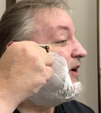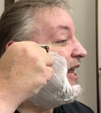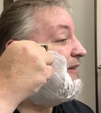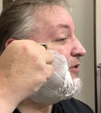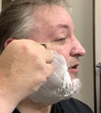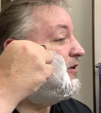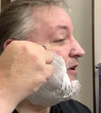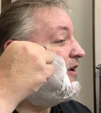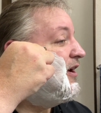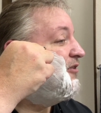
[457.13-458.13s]
level
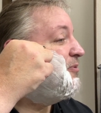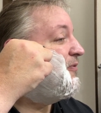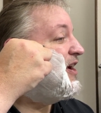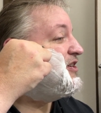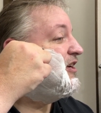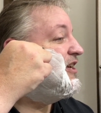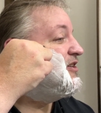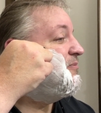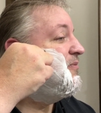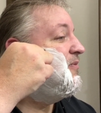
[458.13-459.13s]
of
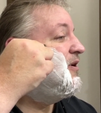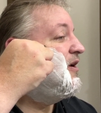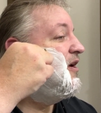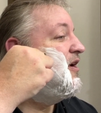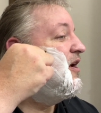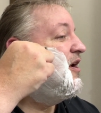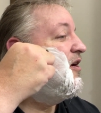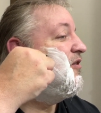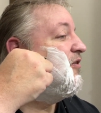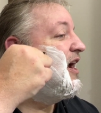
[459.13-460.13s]
professionalism
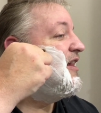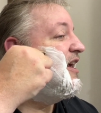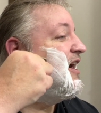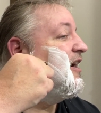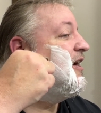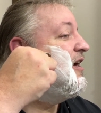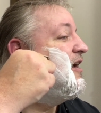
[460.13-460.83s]
right there.